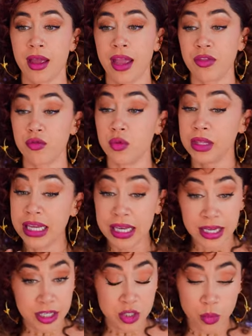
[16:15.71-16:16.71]
And through
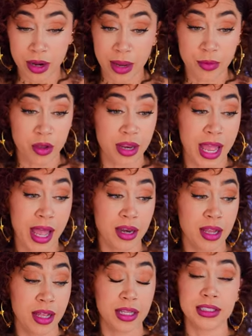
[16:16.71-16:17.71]
leaning into what I'm good
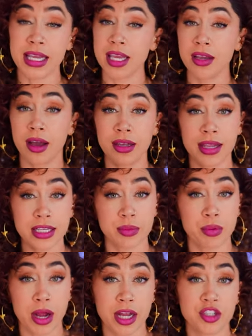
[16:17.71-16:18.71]
at, taking on less
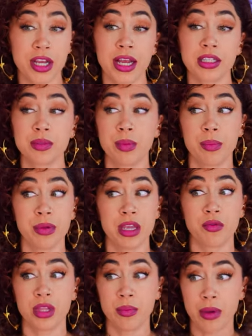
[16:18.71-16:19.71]
projects, but
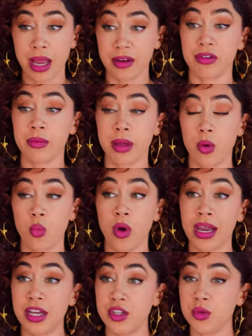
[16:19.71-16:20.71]
being really mindful about
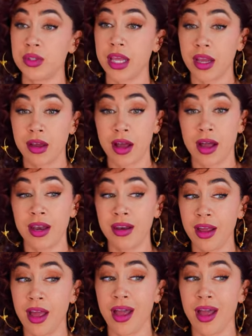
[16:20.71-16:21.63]
what I do take on,